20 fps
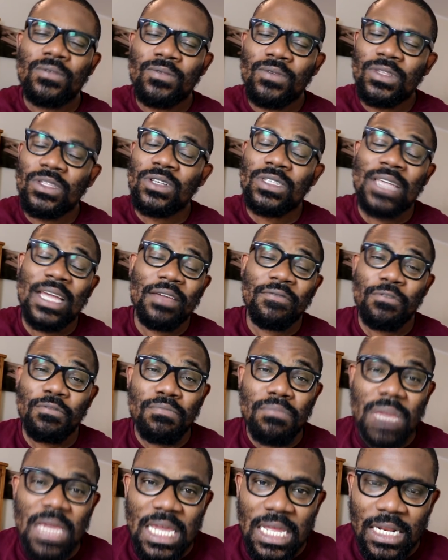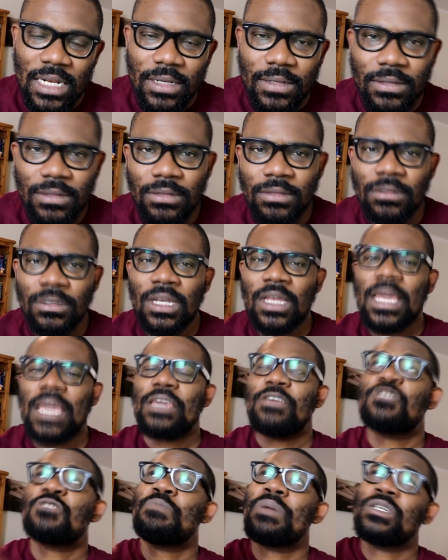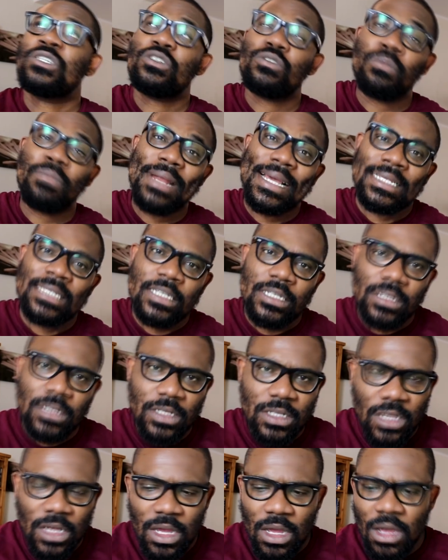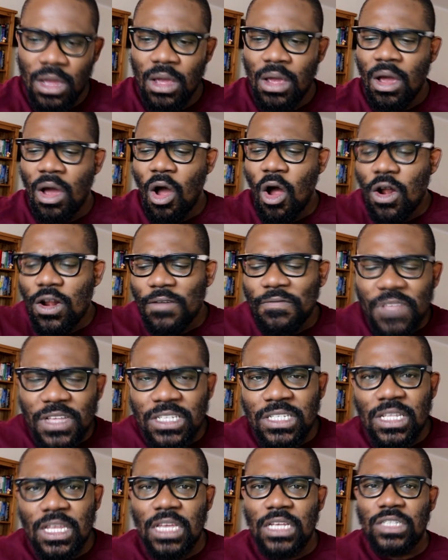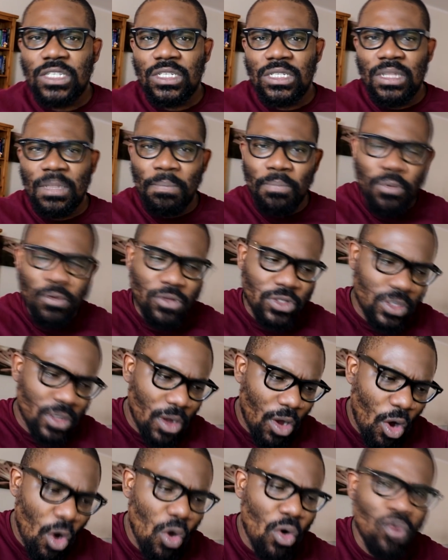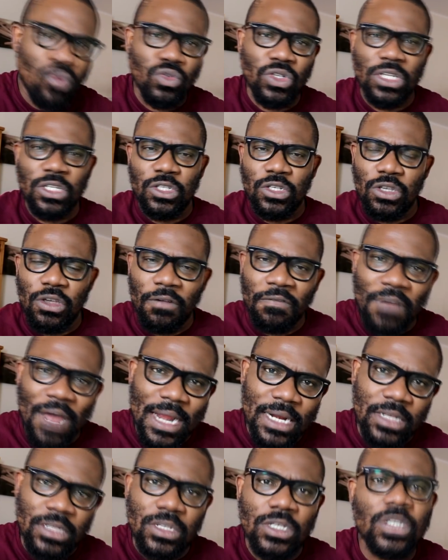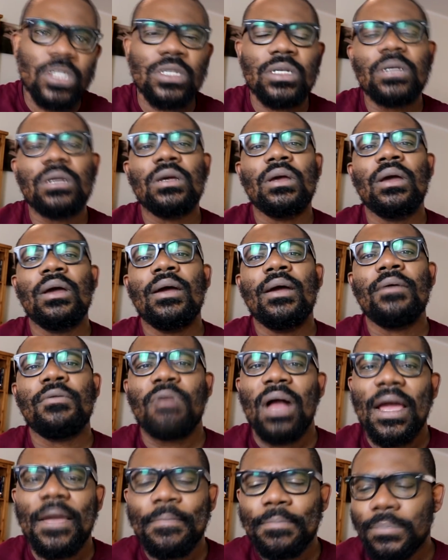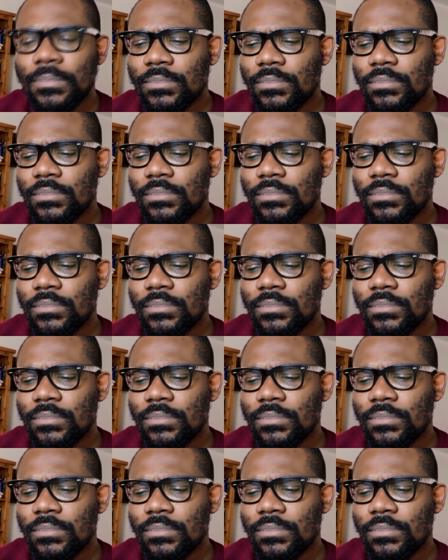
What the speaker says: What does that even mean? You can get your special blessings. All of these things, they put holes into your finance, right?